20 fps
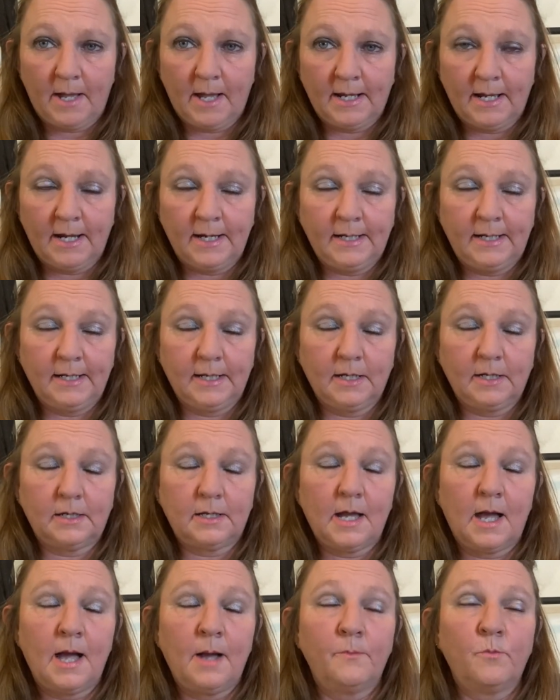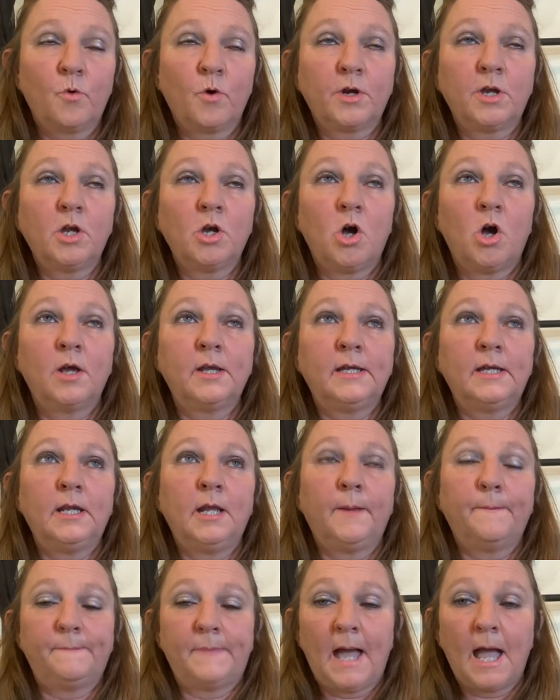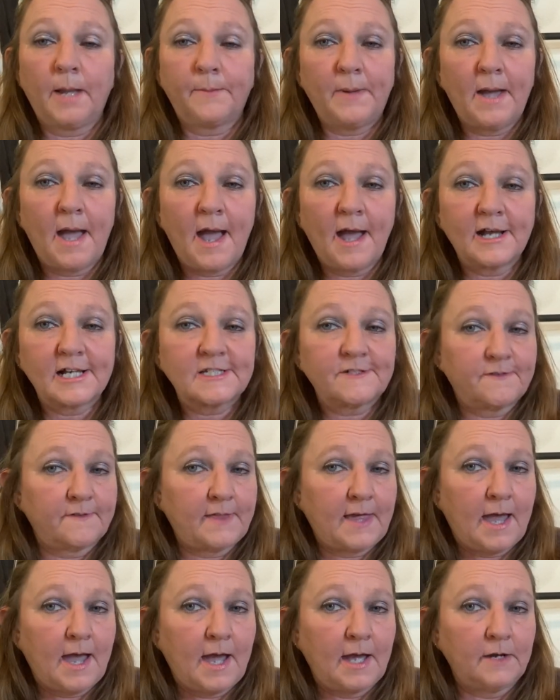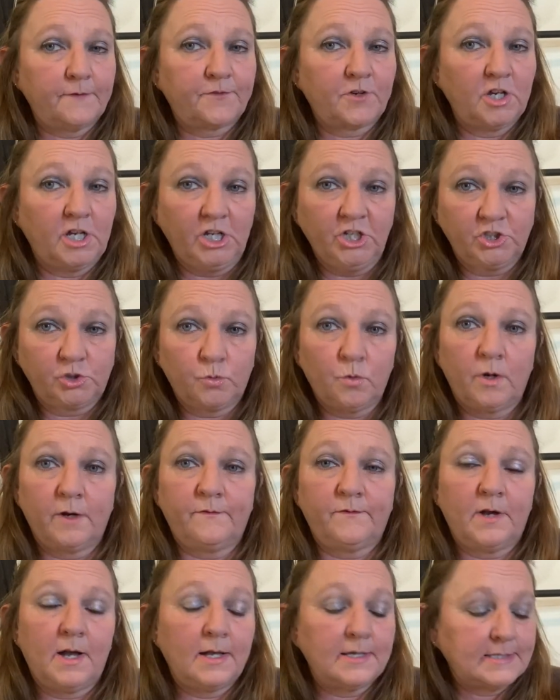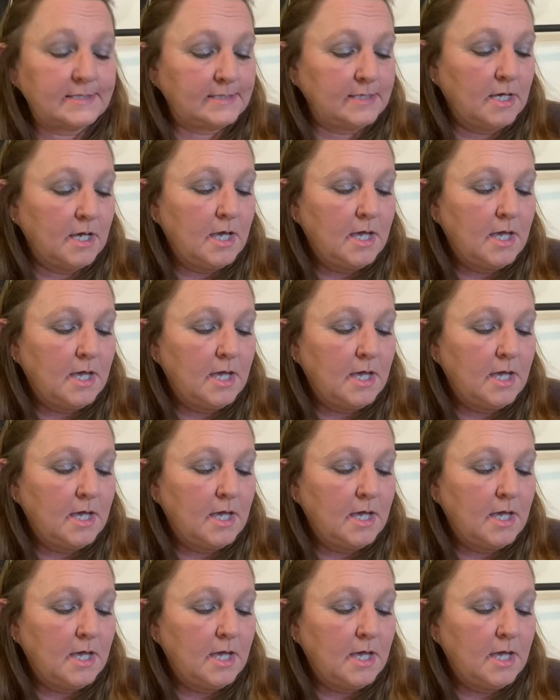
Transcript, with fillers: I got to I'm working on getting backpacks for that for each one of us.